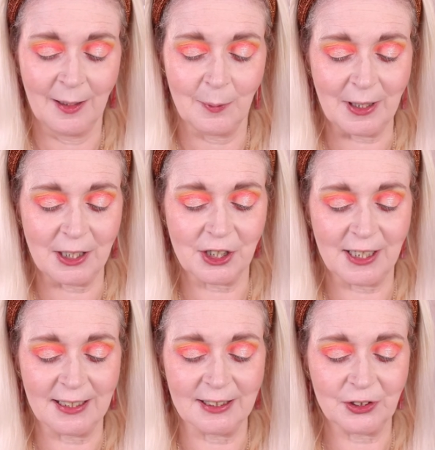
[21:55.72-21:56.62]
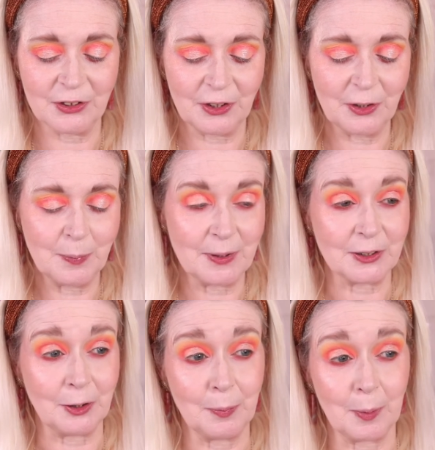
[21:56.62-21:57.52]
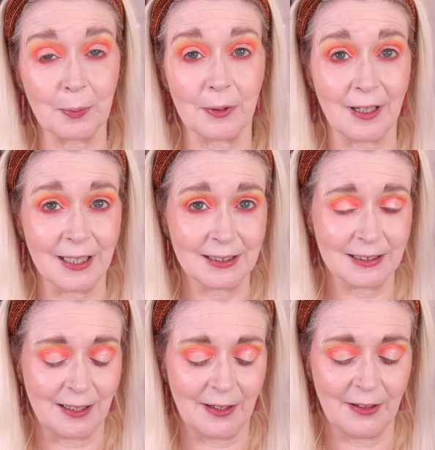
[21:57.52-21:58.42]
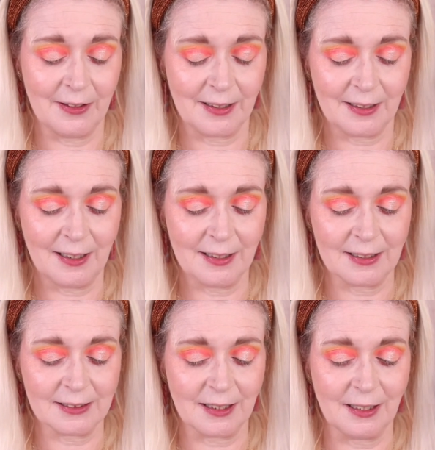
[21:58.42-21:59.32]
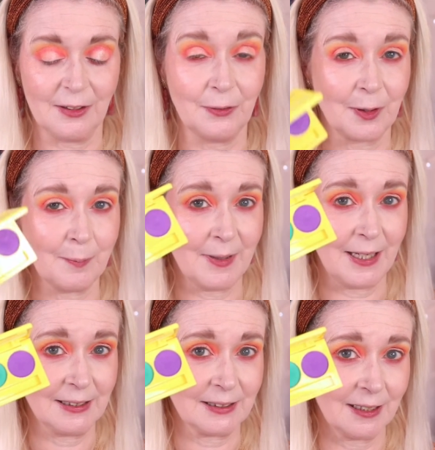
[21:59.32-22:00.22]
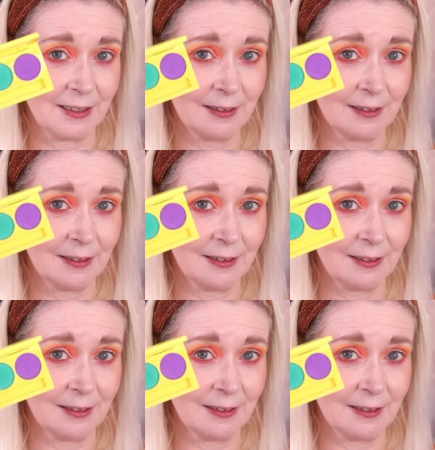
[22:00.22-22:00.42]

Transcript: which is super, super bright. So I think that's going to look amazing,